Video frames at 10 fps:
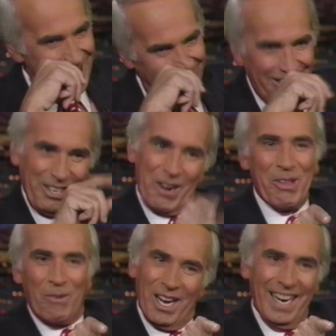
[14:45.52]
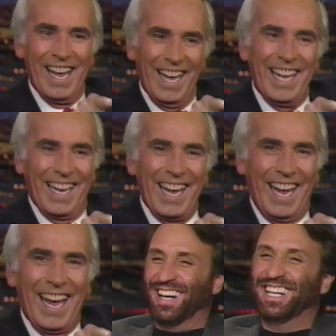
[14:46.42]
So you're the one, huh? I'm the
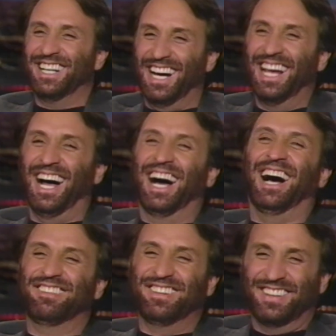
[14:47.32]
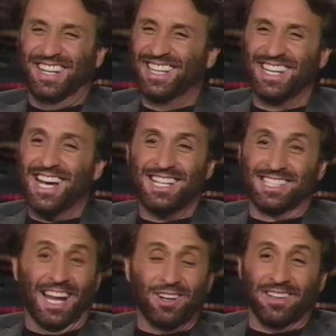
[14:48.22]
one. It's it,
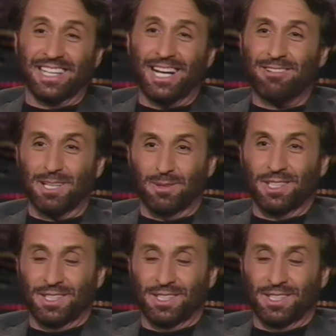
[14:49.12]
not on the air anymore, you